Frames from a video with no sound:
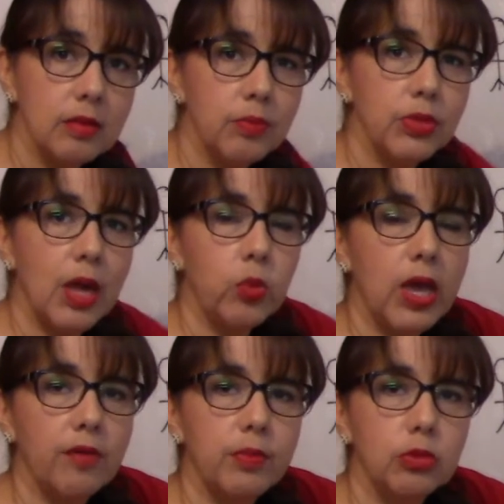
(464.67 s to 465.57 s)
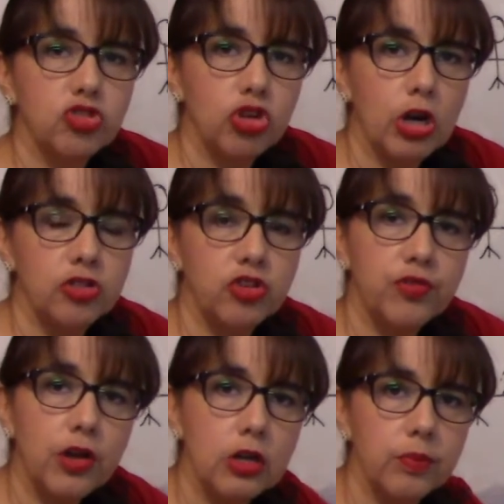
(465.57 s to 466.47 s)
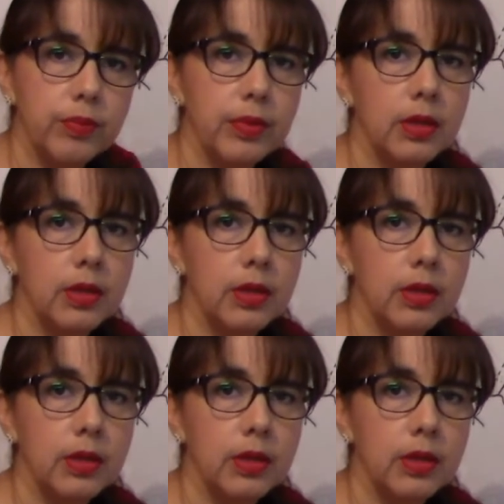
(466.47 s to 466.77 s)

but now we have a much larger volume.